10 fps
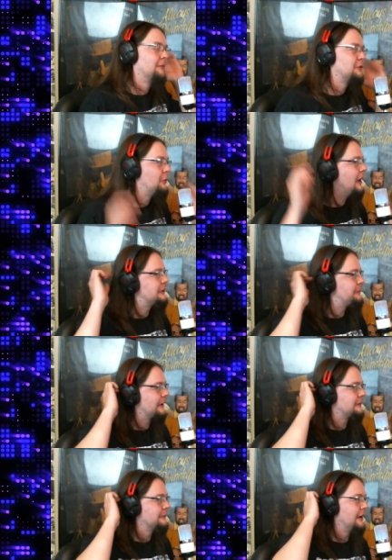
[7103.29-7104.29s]
There's a wide
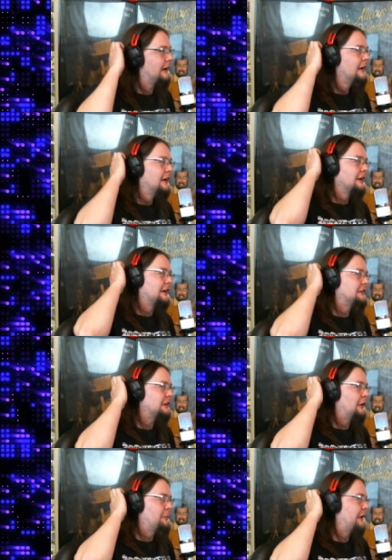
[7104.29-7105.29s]
spectrum there, because
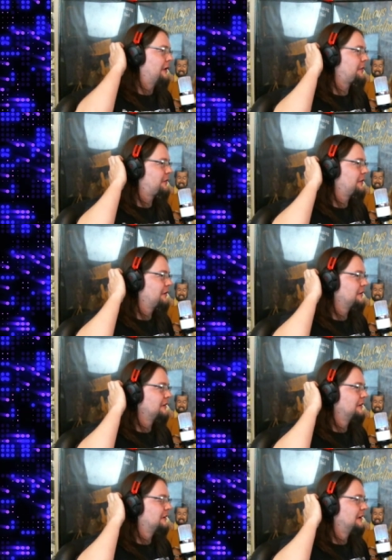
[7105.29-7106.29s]
Opeth,
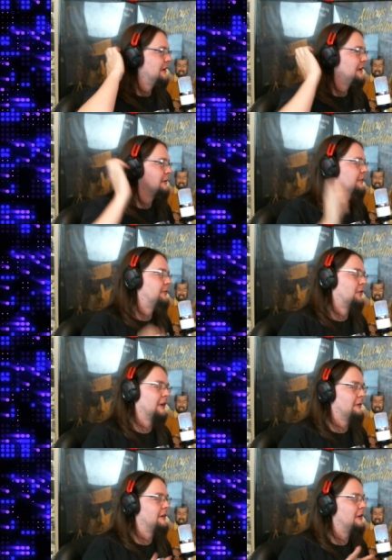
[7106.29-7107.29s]
before they
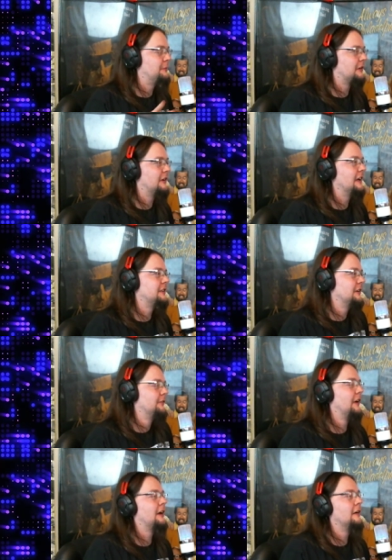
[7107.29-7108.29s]
went all
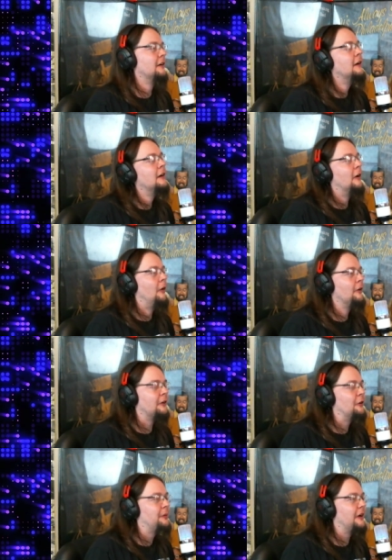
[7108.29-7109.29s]
progressive, like old
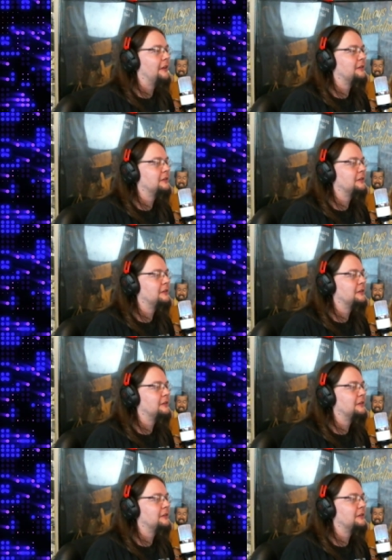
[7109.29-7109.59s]
Opeth,